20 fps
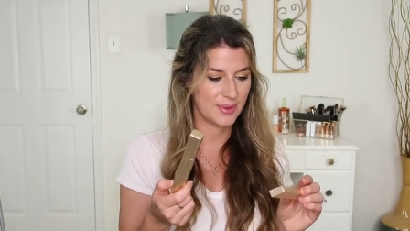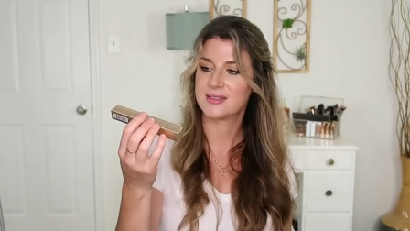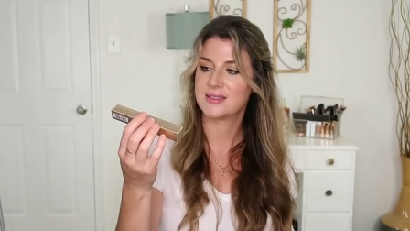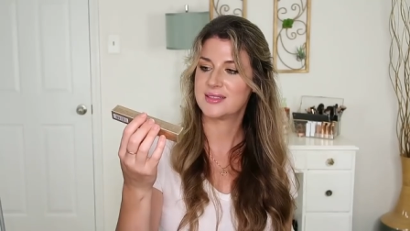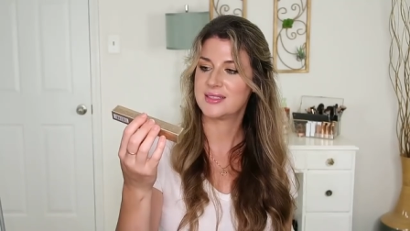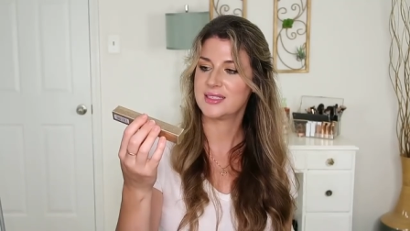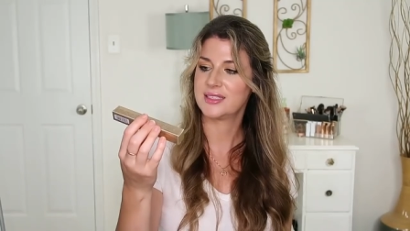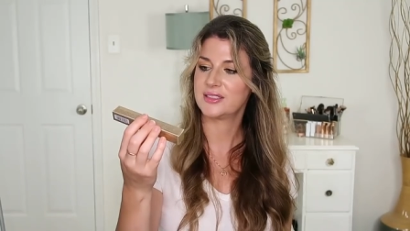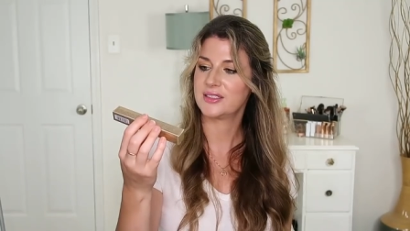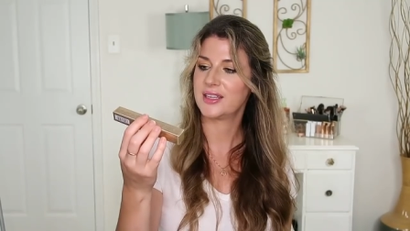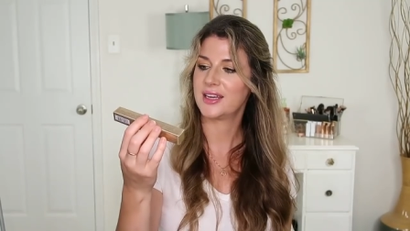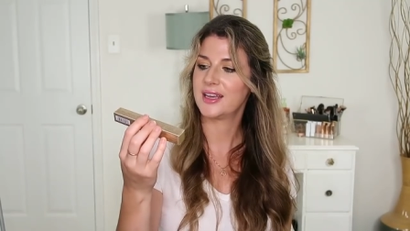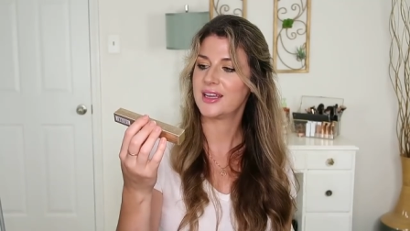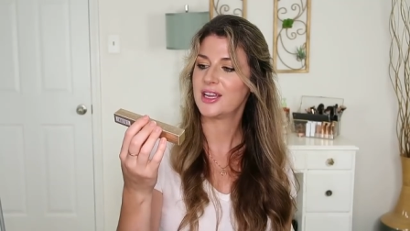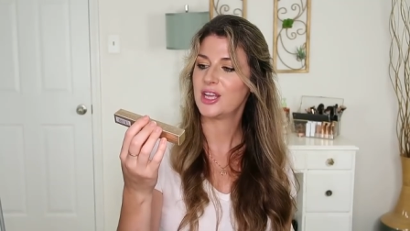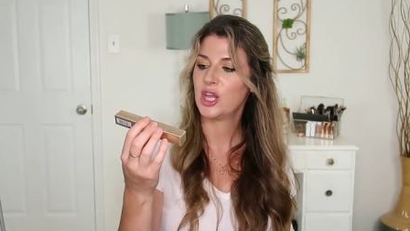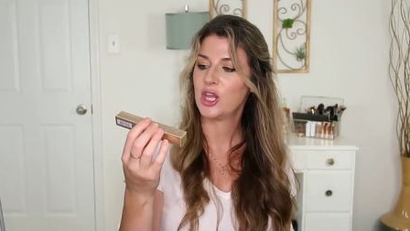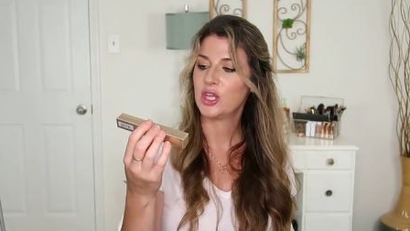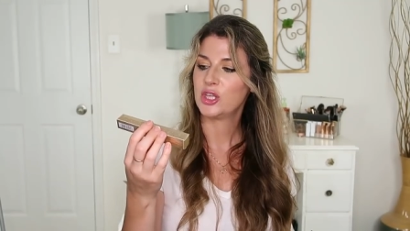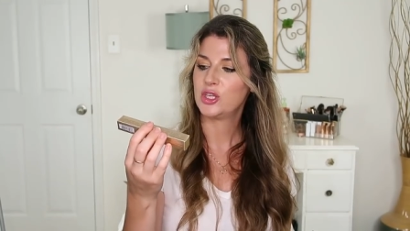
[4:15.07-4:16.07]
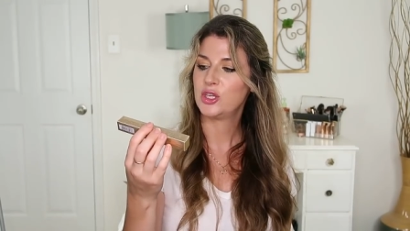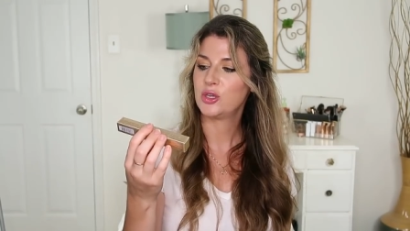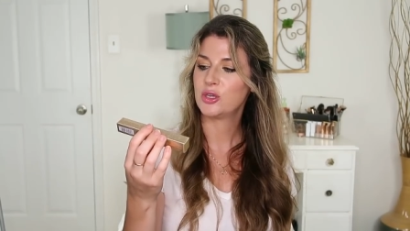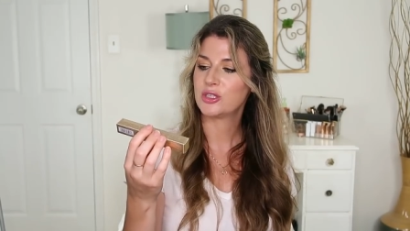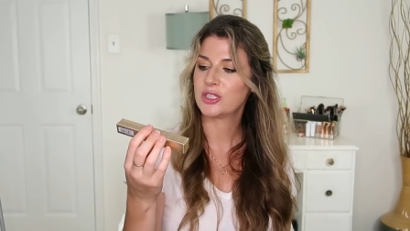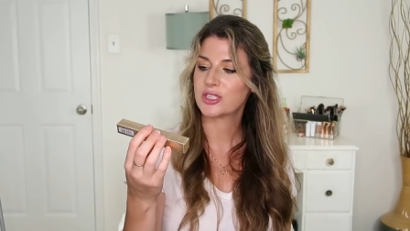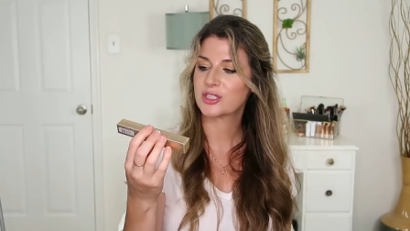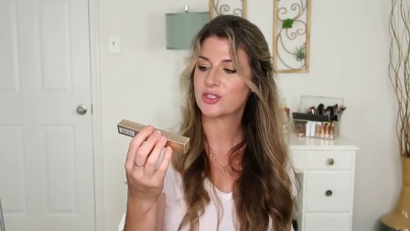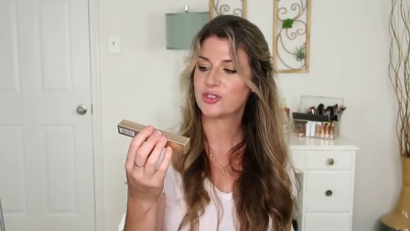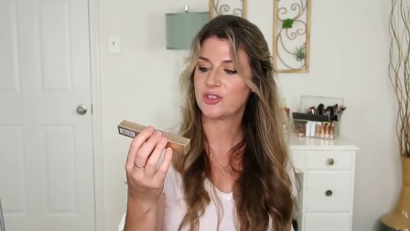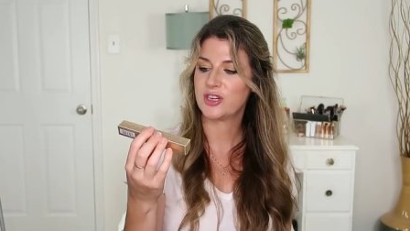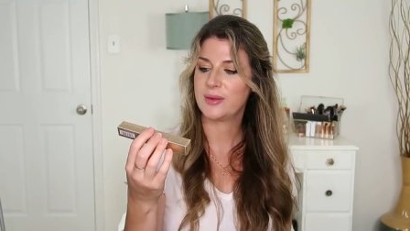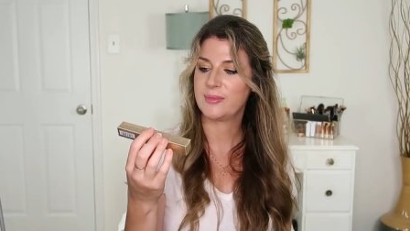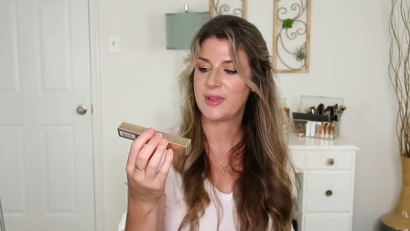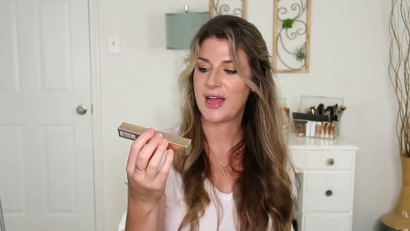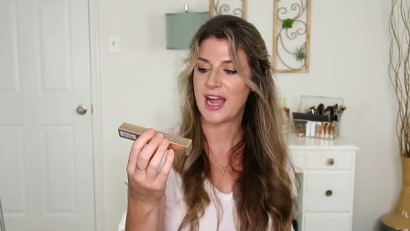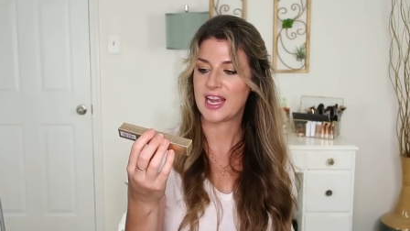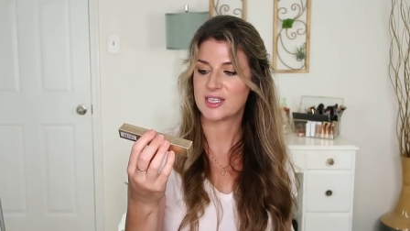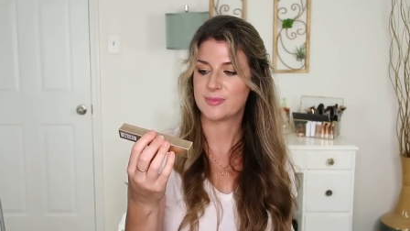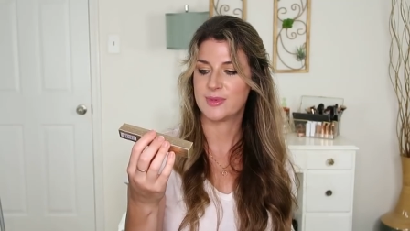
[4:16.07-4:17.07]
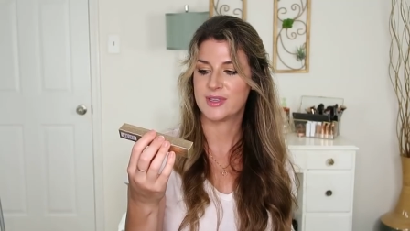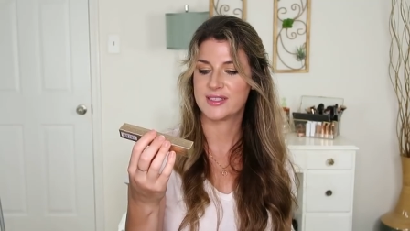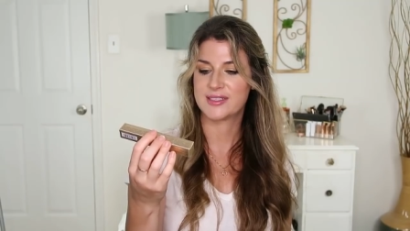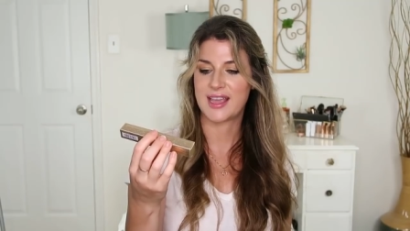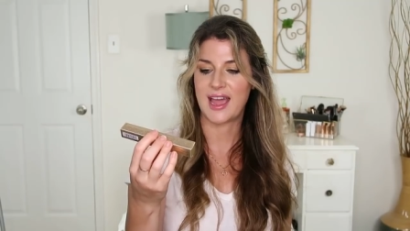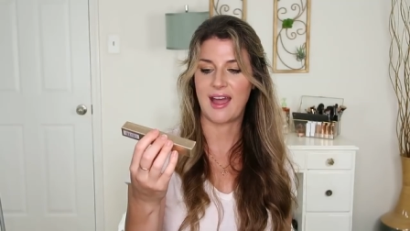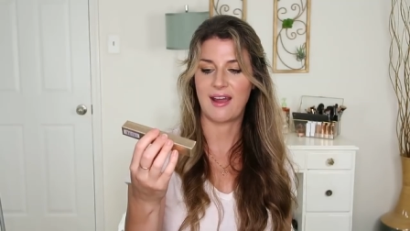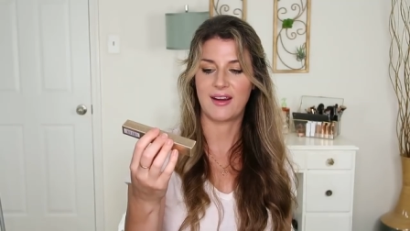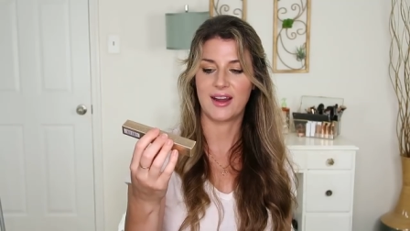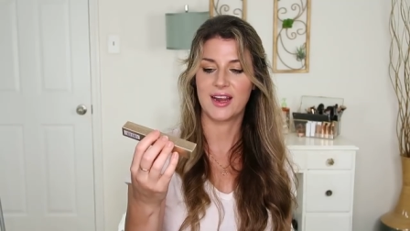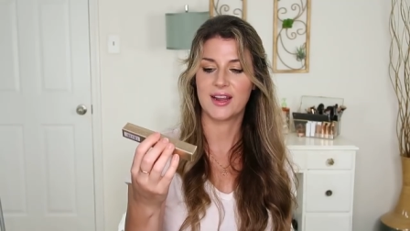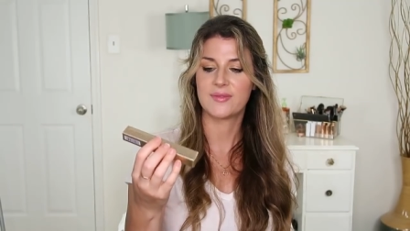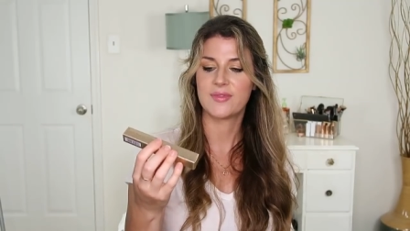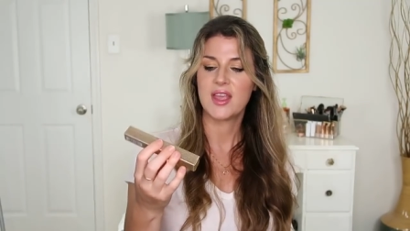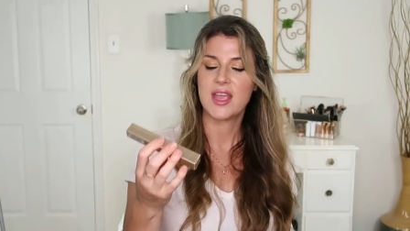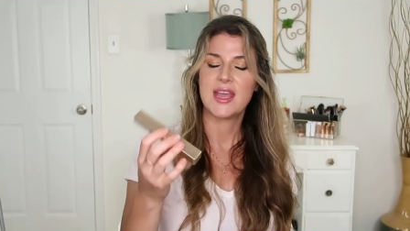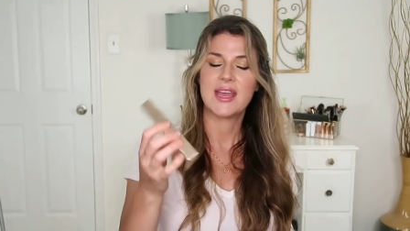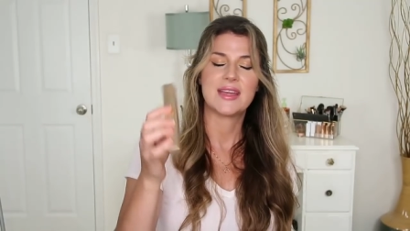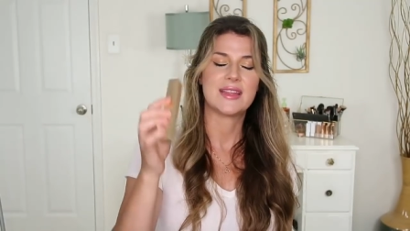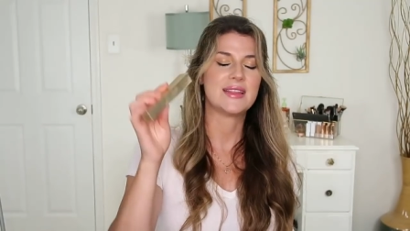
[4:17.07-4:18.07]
The Stila Huge Extreme Lash Mascara.